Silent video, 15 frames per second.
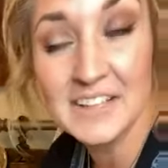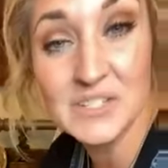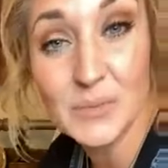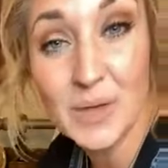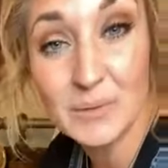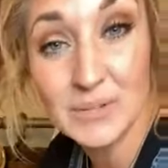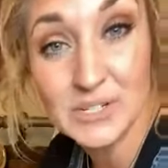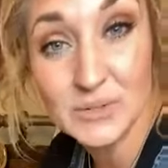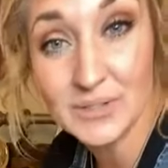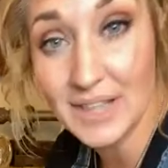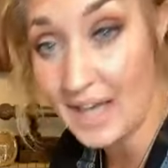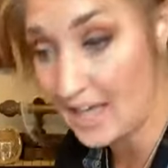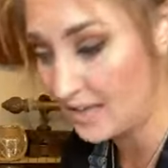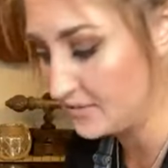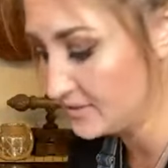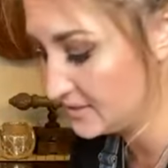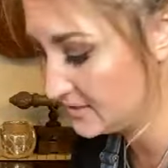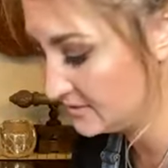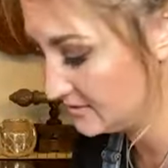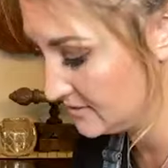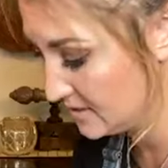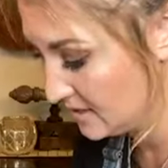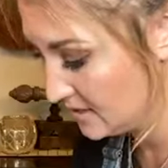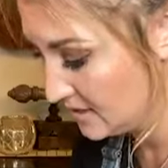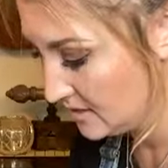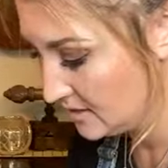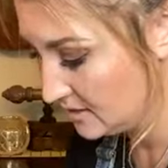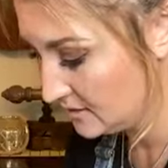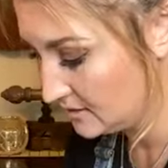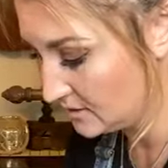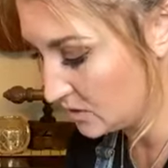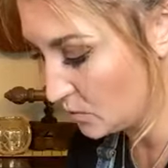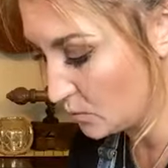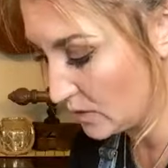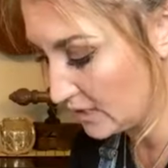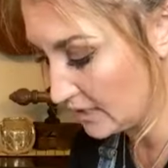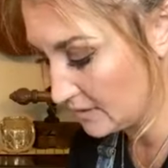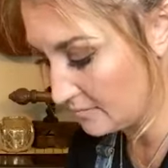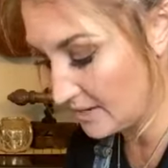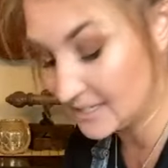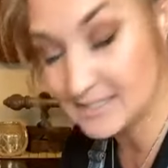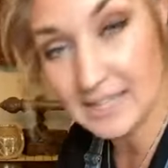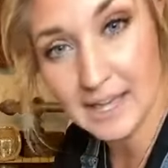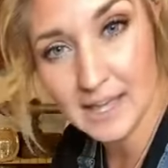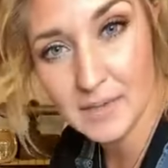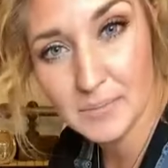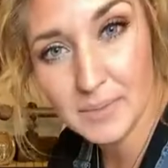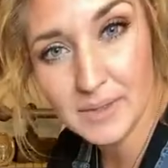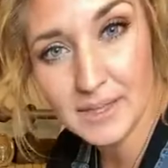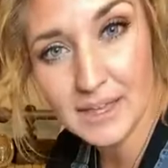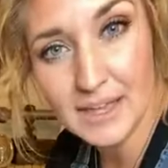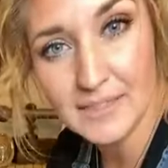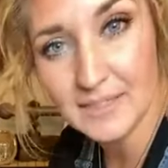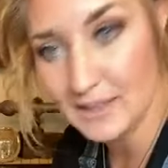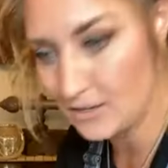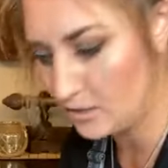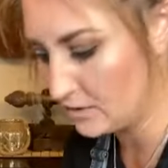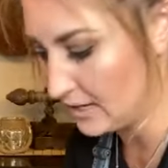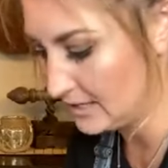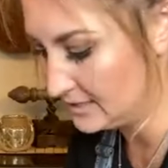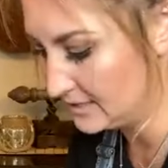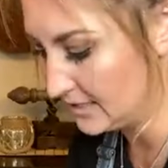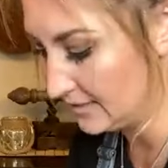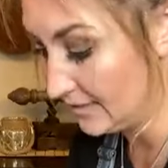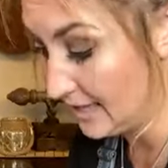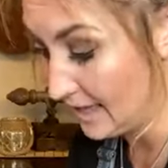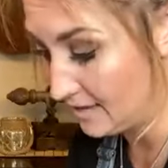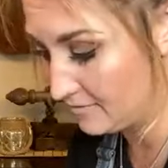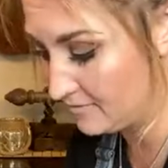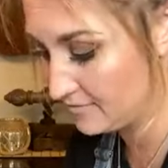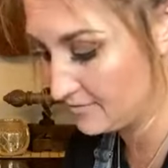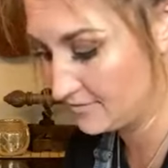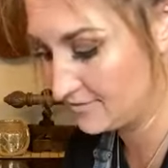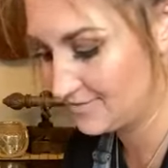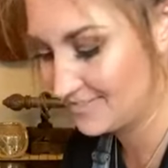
That's why we do lives, so we can mess up and then you guys can laugh.